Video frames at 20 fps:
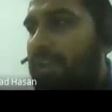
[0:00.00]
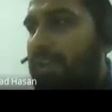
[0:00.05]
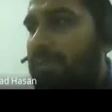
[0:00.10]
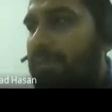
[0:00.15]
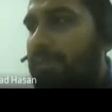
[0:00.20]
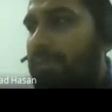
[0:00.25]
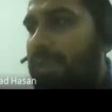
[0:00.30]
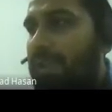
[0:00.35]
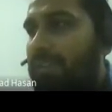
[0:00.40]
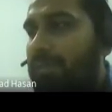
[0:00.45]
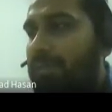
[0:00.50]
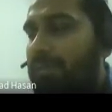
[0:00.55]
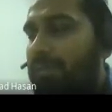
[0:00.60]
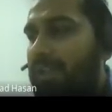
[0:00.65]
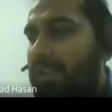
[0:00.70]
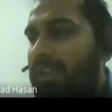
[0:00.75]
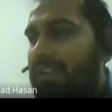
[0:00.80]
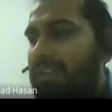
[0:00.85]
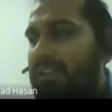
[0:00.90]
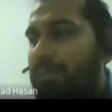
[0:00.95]
a
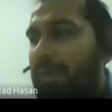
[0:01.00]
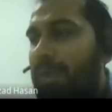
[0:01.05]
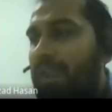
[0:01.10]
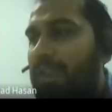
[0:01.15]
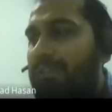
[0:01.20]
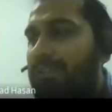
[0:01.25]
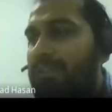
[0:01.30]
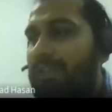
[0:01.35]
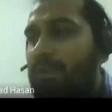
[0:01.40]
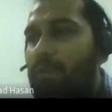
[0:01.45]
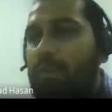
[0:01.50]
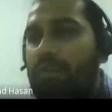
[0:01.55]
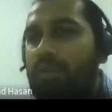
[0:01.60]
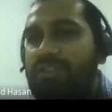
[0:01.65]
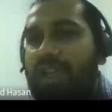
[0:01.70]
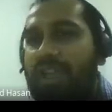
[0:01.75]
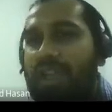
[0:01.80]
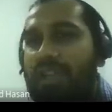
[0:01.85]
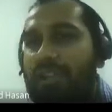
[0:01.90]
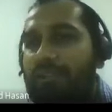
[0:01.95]
bigger space. It holds
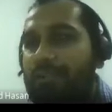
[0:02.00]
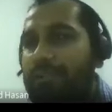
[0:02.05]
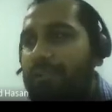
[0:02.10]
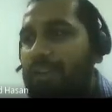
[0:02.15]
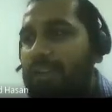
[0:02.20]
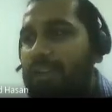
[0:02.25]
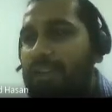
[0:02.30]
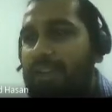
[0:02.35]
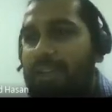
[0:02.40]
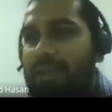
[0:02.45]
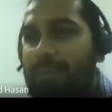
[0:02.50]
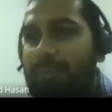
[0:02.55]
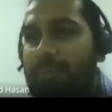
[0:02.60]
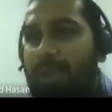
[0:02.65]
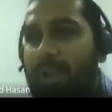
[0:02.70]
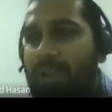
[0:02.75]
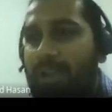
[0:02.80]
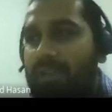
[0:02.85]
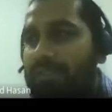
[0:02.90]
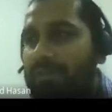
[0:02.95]
different
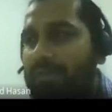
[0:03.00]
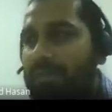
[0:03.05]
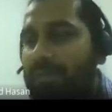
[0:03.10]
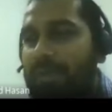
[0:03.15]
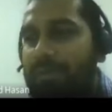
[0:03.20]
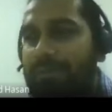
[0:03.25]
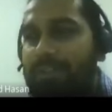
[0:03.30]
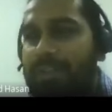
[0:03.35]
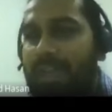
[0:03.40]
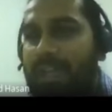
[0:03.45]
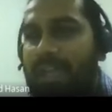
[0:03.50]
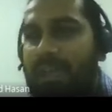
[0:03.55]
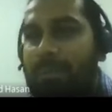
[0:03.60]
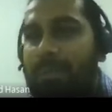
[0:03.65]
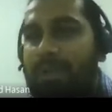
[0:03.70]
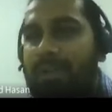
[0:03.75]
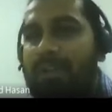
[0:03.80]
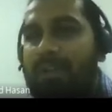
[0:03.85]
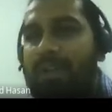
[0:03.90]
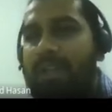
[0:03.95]
blocks from different
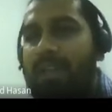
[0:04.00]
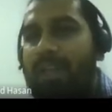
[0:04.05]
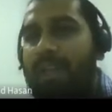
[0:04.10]
elements.